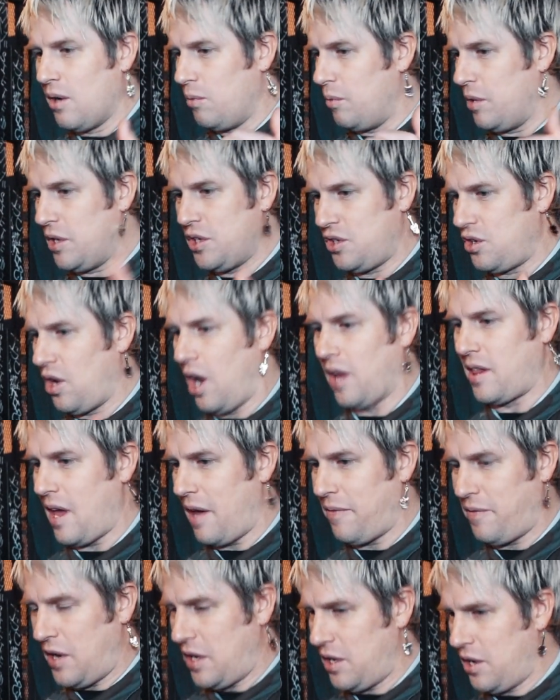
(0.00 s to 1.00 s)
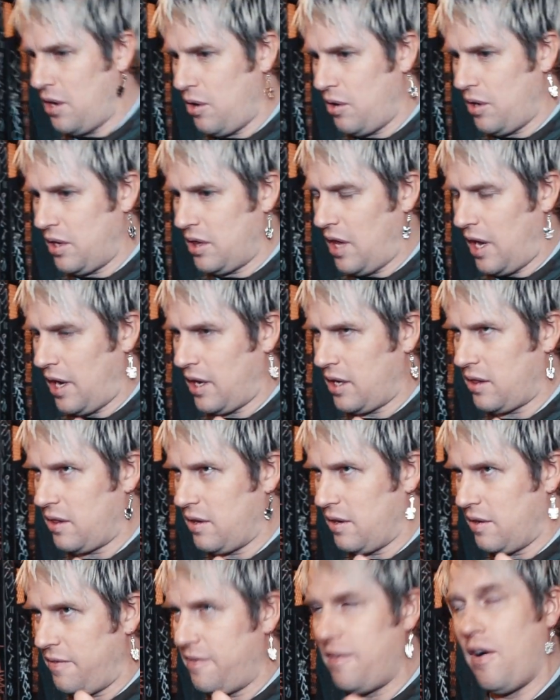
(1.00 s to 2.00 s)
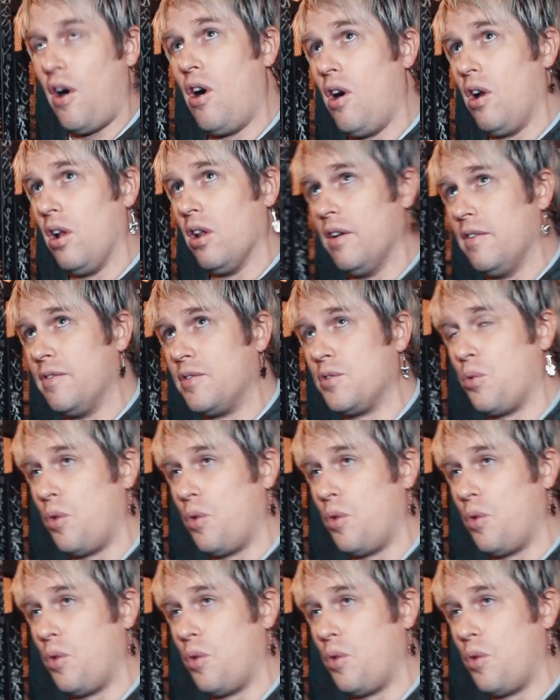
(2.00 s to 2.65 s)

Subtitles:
we shot that video in like the fall of